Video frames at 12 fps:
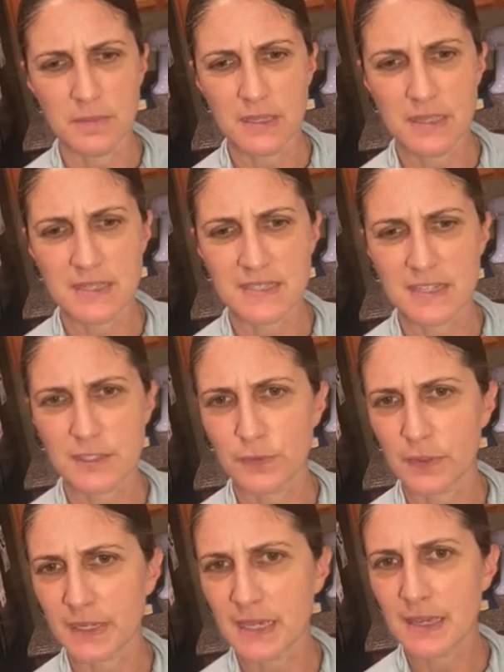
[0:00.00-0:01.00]
is this
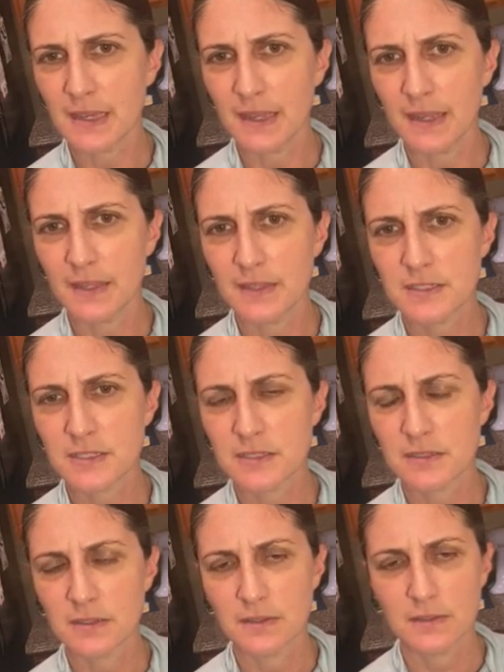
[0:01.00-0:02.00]
for kids?